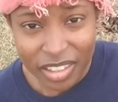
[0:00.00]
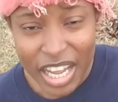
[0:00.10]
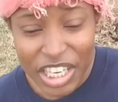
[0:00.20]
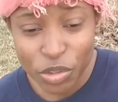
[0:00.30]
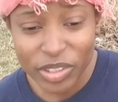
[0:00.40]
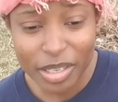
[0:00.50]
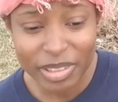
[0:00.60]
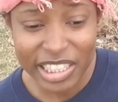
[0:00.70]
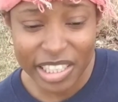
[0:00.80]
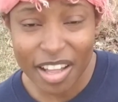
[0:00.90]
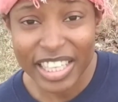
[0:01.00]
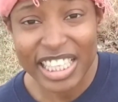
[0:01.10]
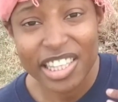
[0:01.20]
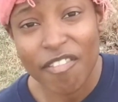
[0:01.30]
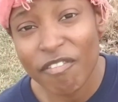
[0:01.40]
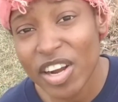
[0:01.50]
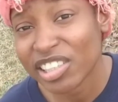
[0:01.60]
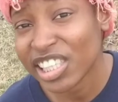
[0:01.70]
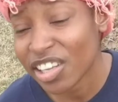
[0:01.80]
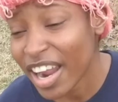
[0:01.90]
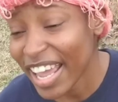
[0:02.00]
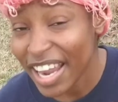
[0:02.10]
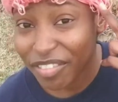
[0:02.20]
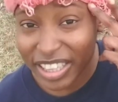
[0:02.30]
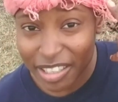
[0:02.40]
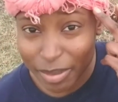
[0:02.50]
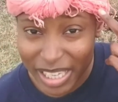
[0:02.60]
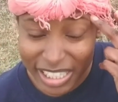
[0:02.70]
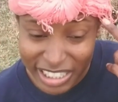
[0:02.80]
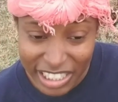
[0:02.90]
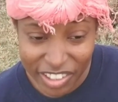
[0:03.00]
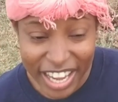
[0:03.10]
Conjuring up this thought, that's the first start. Everything begins here.